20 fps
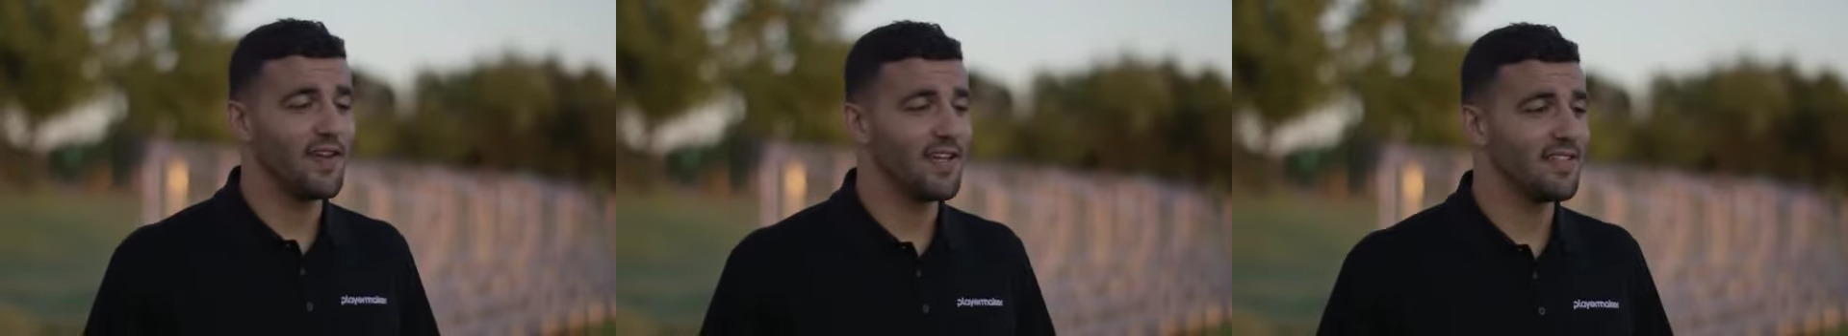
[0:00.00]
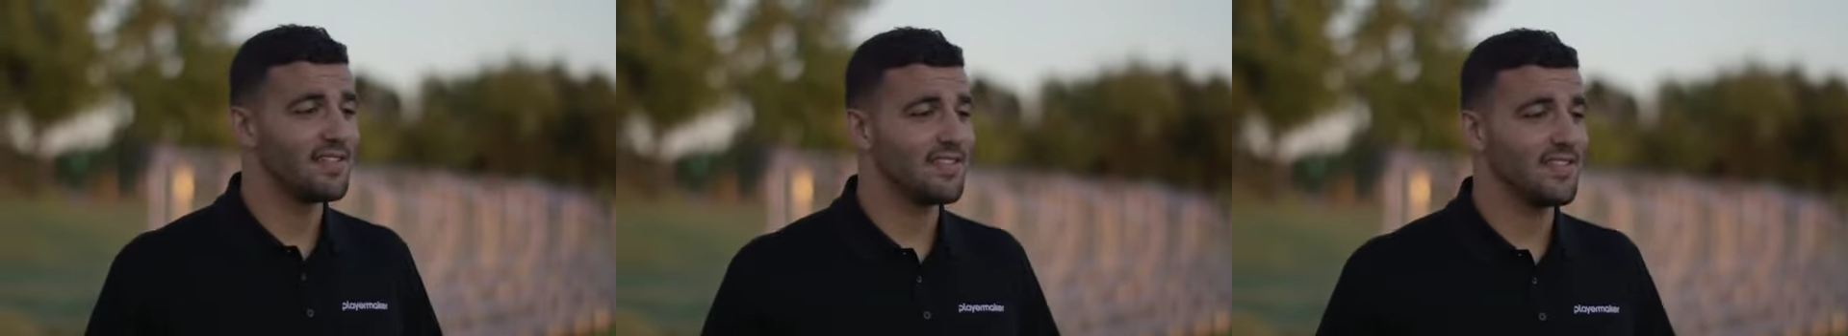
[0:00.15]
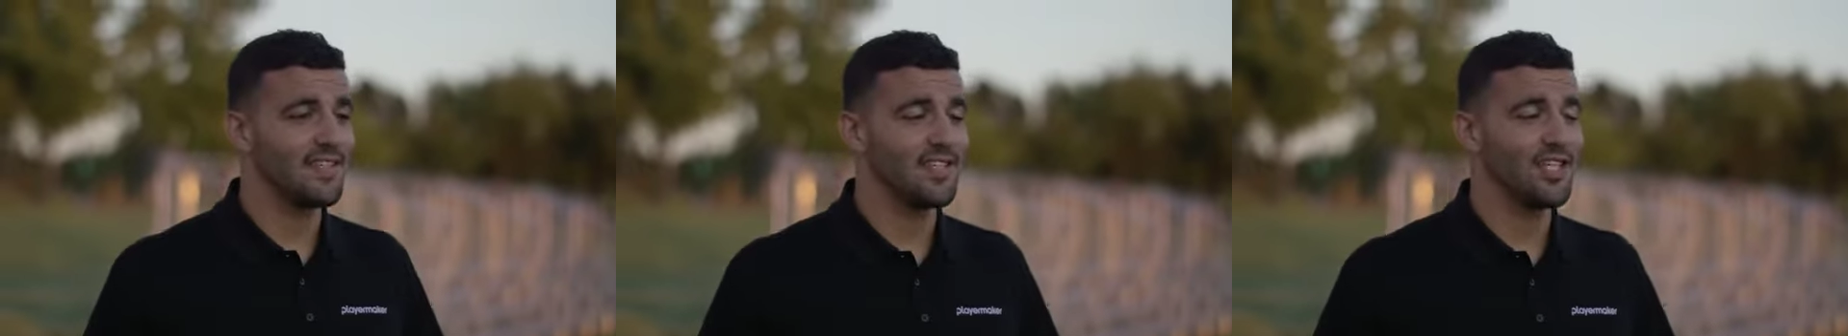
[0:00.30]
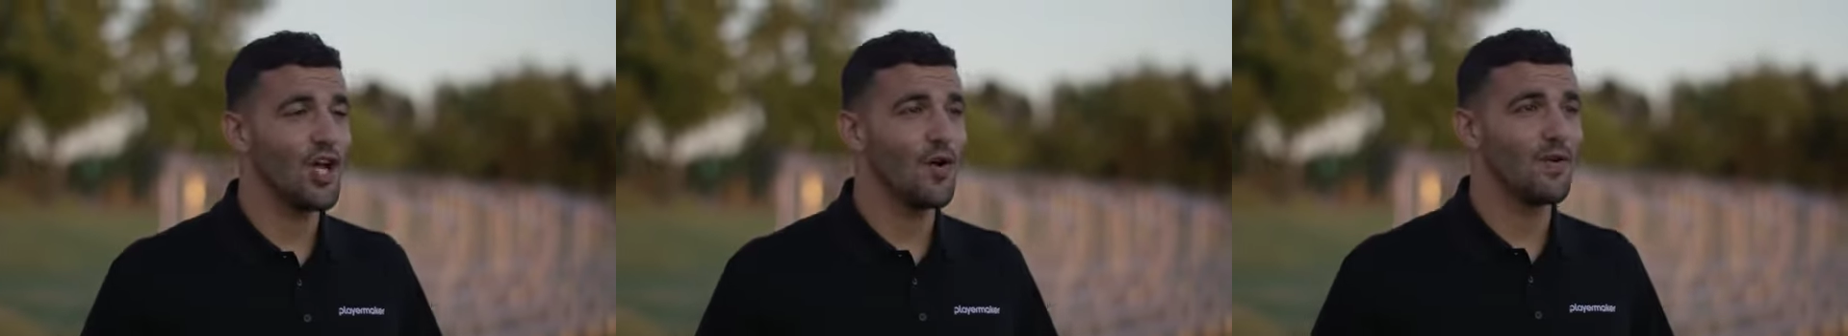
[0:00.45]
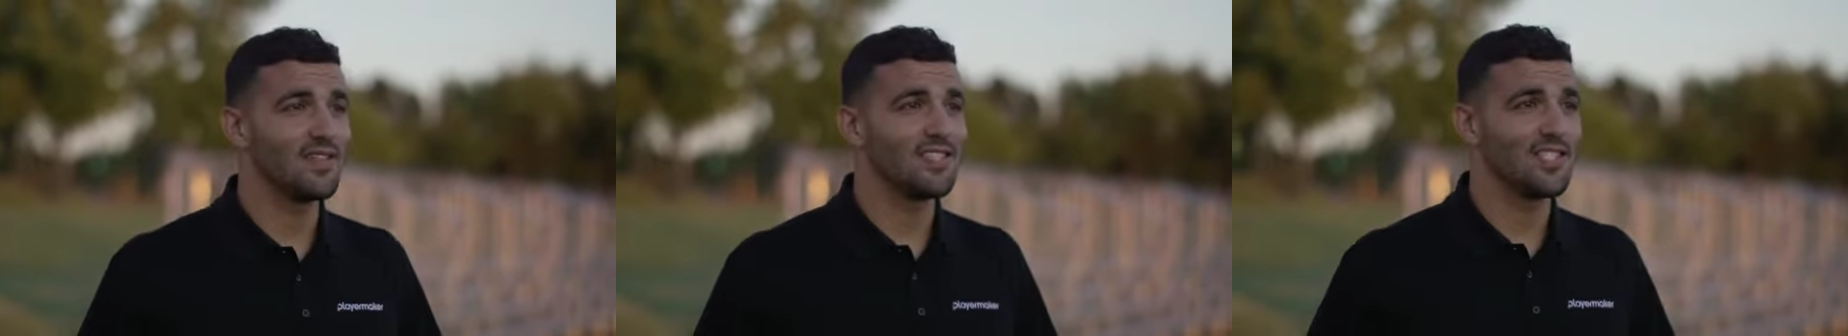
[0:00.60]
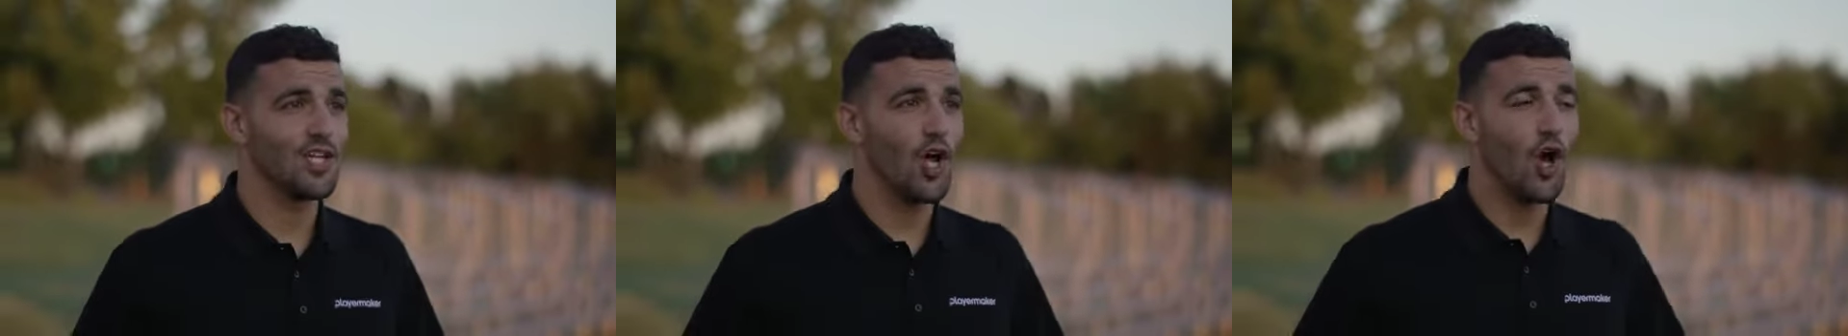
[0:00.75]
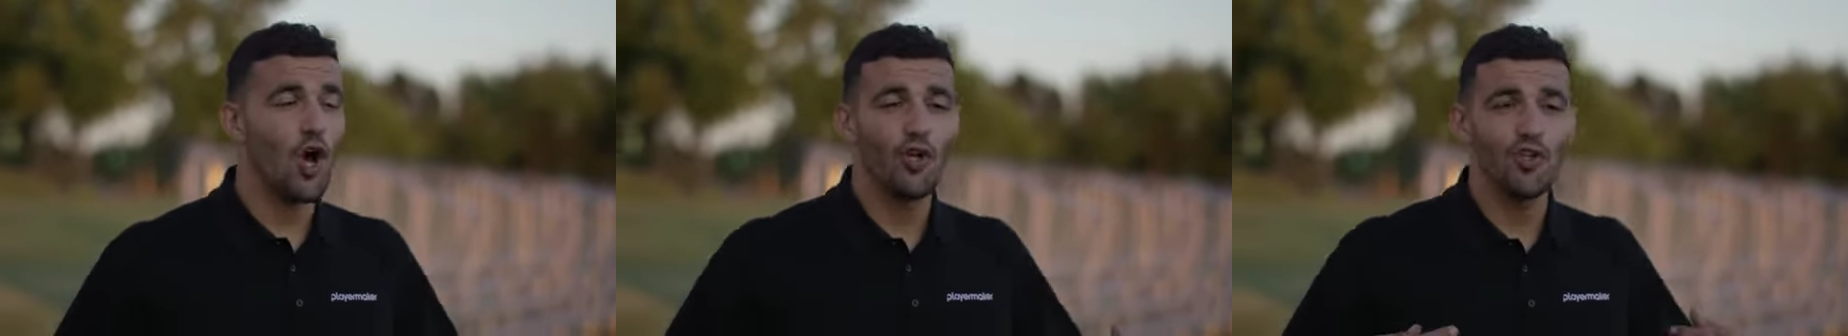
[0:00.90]
it, you know, it's
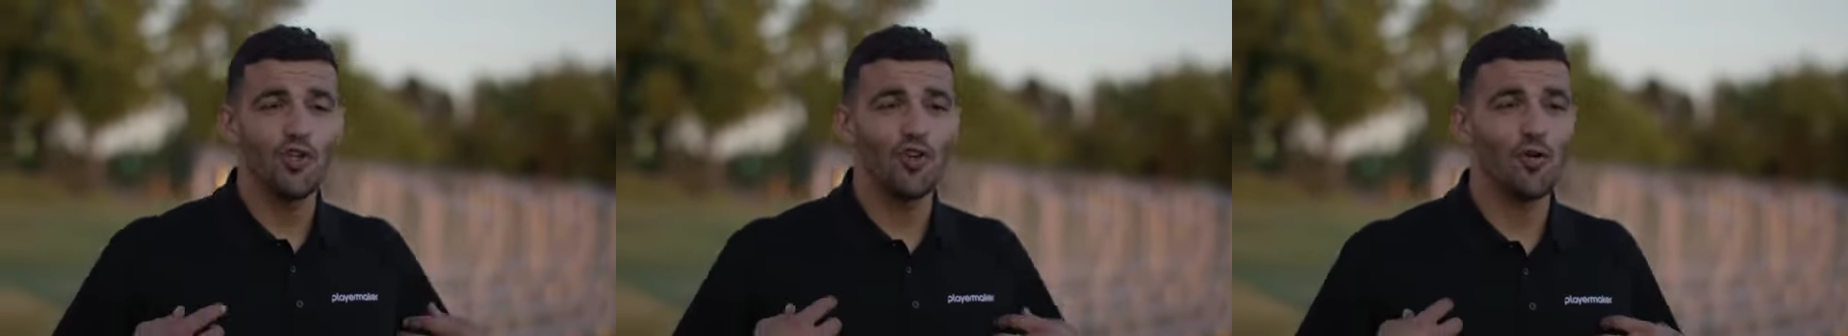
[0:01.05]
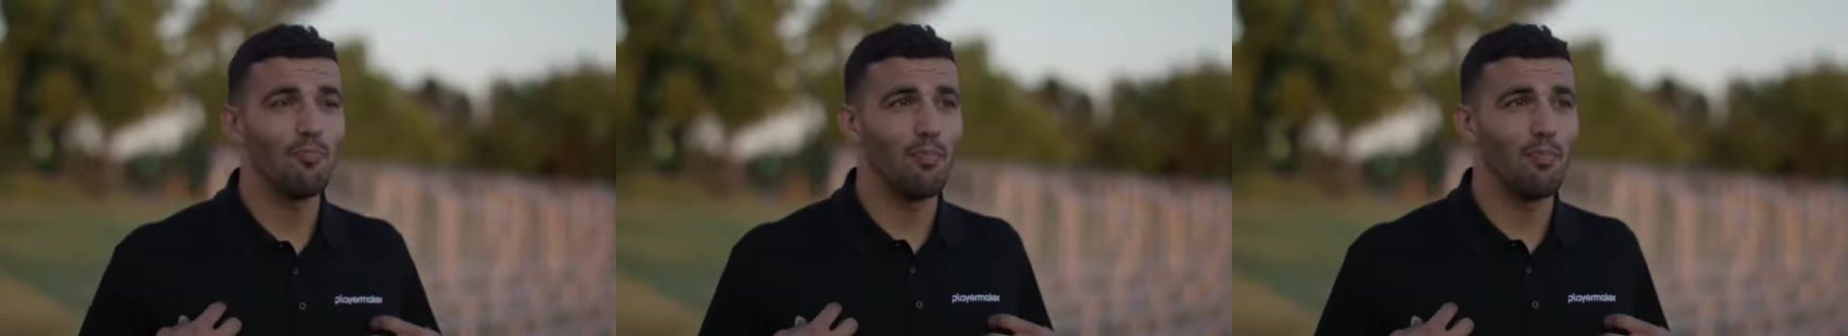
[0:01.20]
not on your